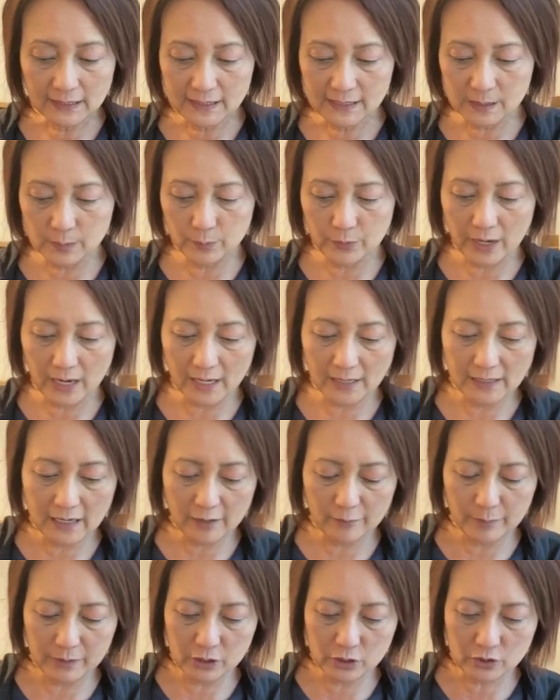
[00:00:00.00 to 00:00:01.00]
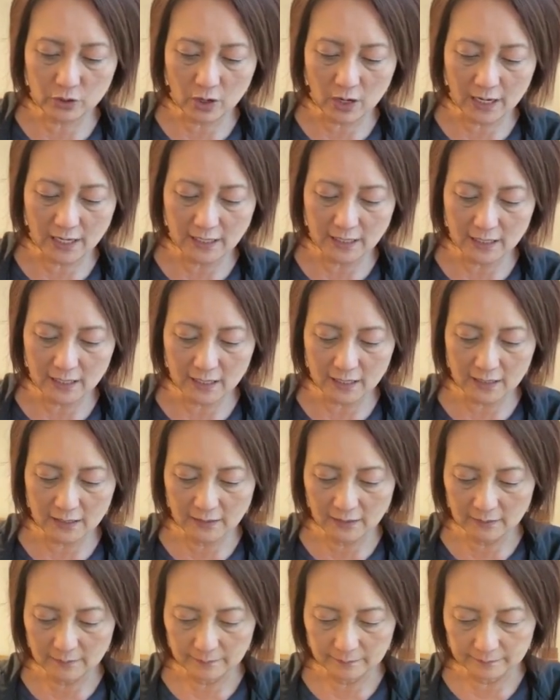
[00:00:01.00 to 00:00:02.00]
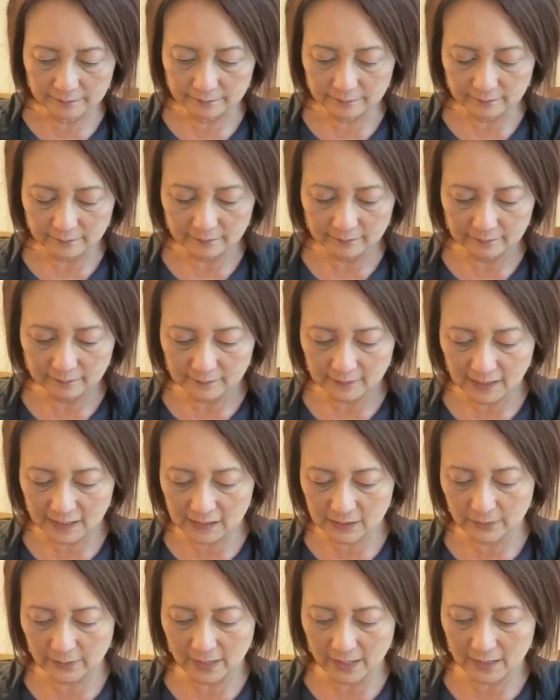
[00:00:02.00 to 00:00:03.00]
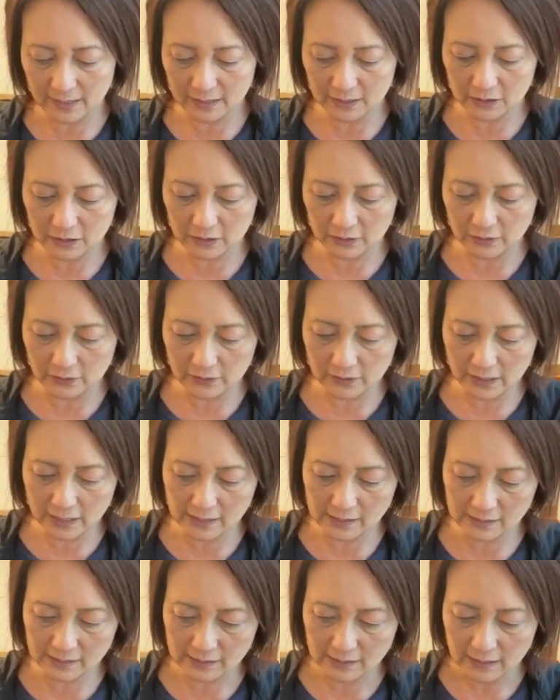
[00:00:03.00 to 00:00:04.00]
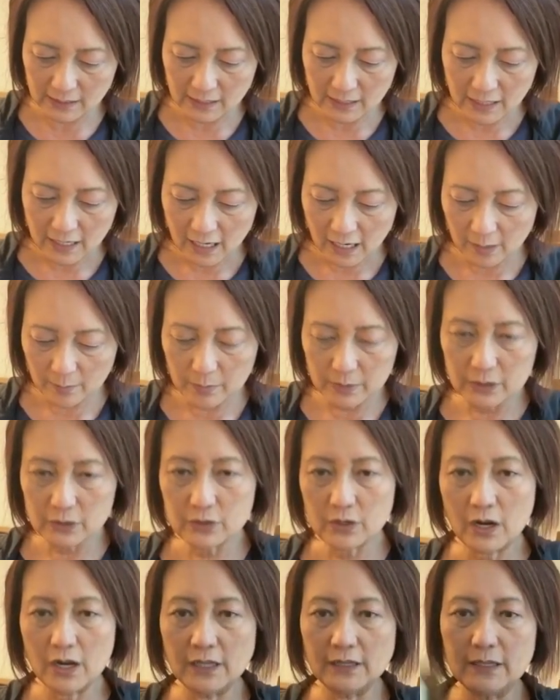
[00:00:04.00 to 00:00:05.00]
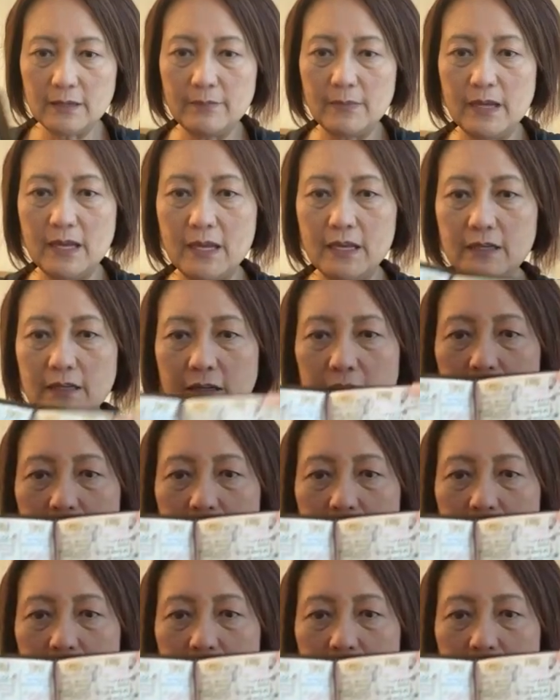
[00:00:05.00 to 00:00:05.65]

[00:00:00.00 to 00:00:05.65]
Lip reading: spread I've been drawing in. That's what I can show you guys. I've been drawing them in.